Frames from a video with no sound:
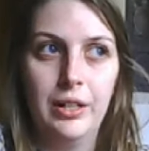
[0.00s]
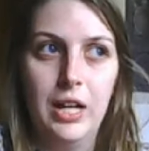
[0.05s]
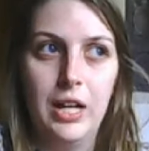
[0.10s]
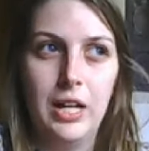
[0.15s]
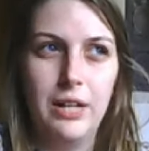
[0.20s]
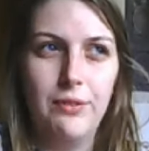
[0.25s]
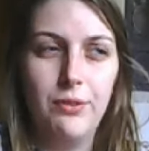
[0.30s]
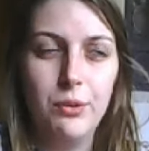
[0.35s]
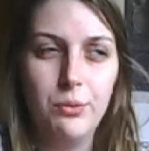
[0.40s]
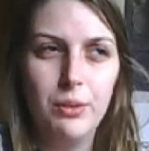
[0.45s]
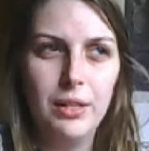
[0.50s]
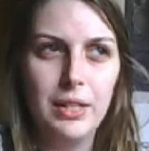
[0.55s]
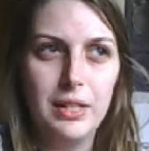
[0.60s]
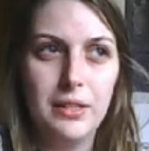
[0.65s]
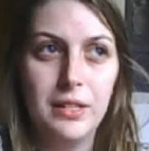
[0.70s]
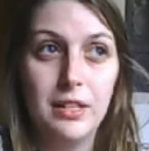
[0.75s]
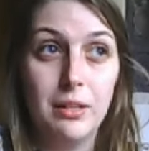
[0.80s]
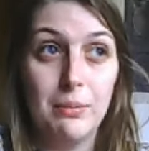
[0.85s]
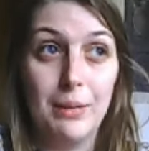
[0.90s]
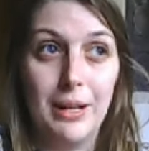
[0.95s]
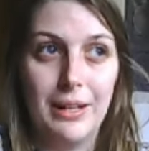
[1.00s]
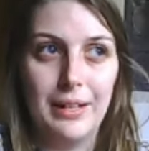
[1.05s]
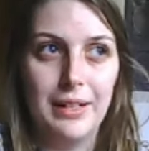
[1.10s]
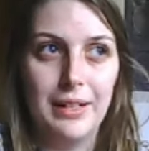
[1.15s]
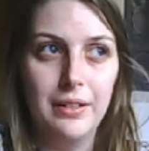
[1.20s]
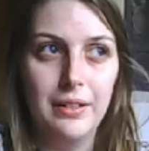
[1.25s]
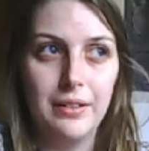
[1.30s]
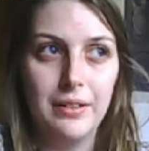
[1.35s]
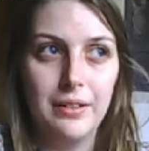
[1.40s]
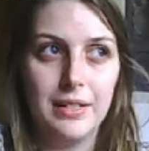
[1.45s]
And if you really think about
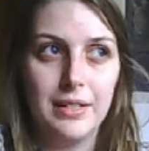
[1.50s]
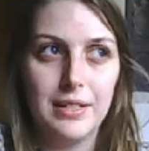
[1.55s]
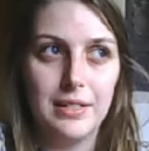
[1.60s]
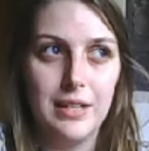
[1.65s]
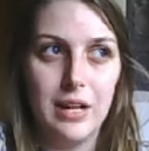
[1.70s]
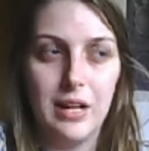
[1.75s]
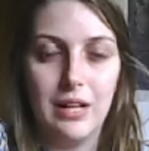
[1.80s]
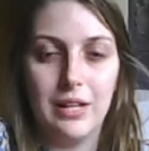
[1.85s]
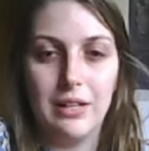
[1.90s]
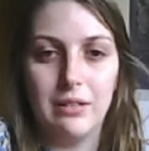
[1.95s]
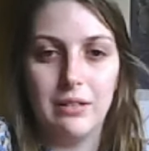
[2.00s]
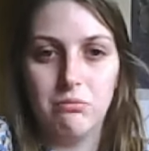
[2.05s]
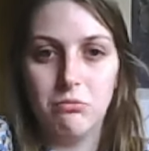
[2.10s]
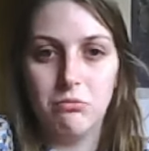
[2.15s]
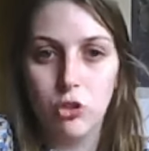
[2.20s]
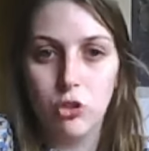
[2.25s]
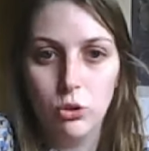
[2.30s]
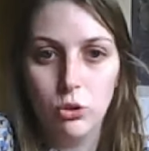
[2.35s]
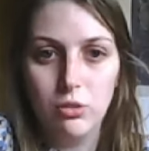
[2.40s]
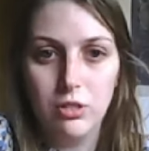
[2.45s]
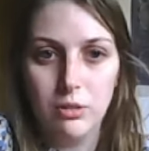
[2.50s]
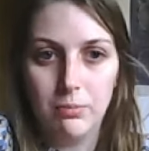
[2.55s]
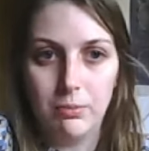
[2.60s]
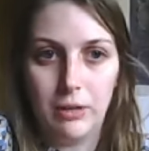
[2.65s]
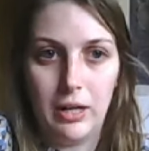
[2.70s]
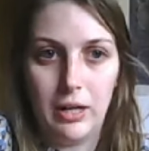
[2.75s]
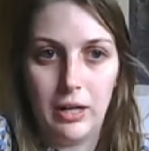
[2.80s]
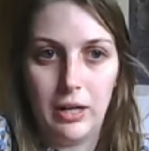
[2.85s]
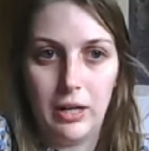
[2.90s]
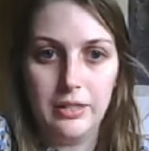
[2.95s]
it, that's not too
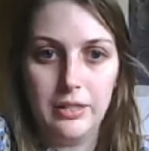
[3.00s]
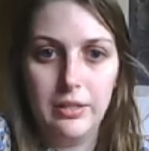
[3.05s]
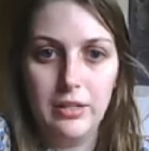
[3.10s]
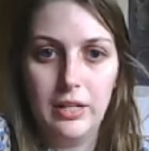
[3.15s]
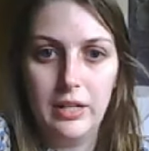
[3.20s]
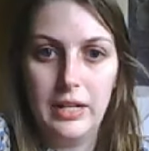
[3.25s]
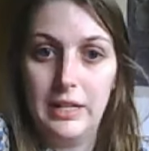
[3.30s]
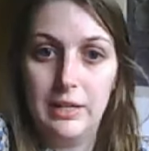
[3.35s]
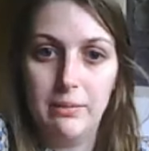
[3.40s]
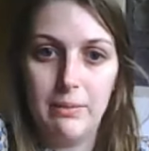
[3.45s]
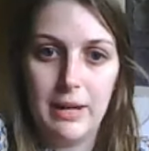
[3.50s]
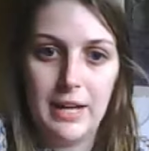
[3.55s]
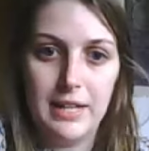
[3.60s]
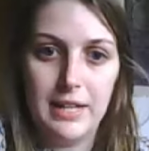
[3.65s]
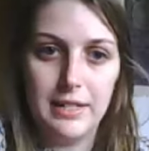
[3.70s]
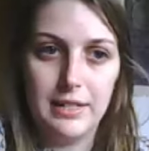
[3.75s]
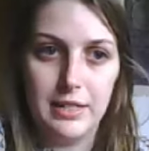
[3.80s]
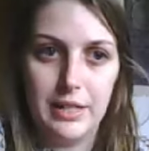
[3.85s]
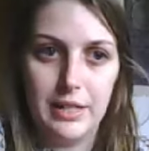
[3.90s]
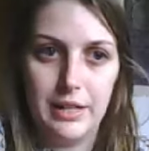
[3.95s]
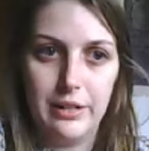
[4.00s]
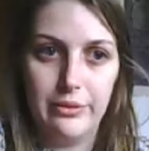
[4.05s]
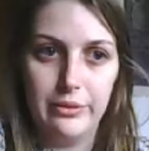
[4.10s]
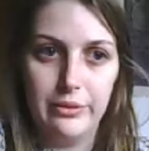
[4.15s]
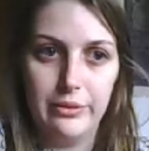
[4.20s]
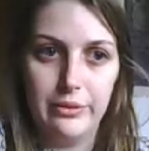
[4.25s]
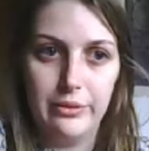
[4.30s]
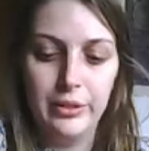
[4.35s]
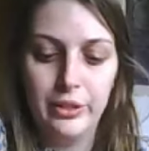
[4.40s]
surprising. Any mass noun,